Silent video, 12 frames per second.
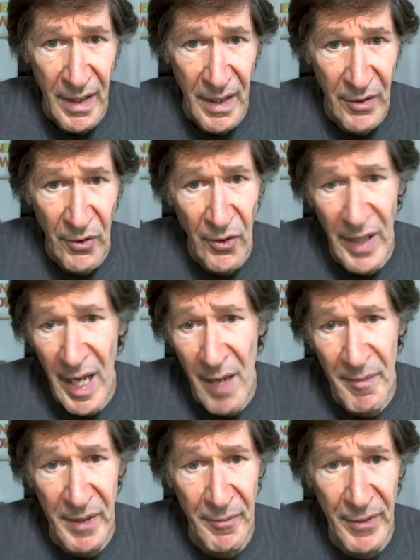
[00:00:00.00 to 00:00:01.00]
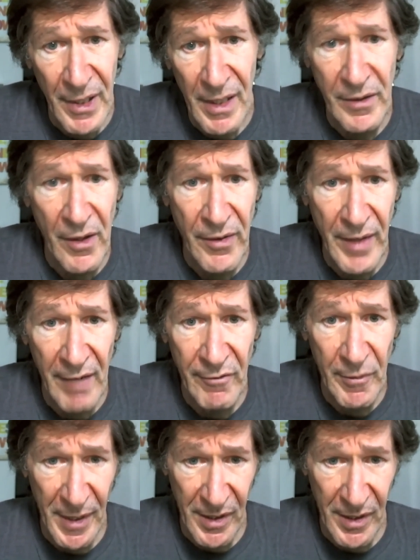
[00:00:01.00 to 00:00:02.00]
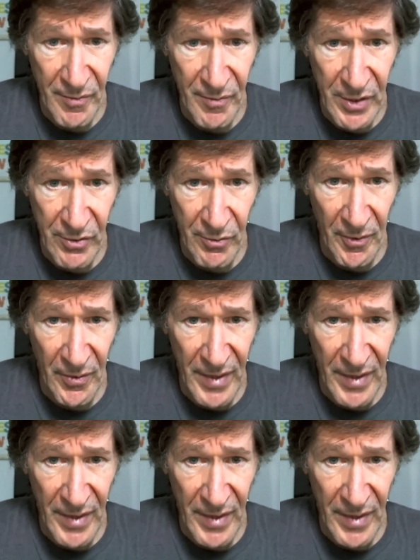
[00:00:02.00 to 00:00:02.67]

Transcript: at all happy, implying that everybody's miserable.